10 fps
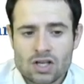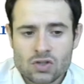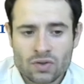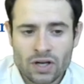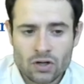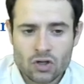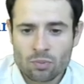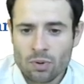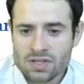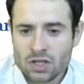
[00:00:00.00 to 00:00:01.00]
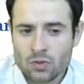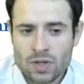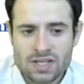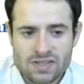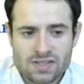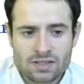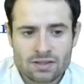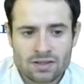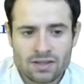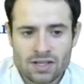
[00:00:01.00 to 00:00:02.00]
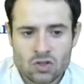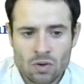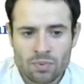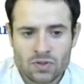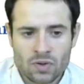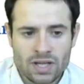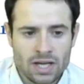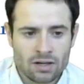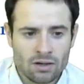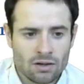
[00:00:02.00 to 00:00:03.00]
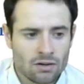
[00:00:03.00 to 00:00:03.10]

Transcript: So their surplus increases. This trapezoid here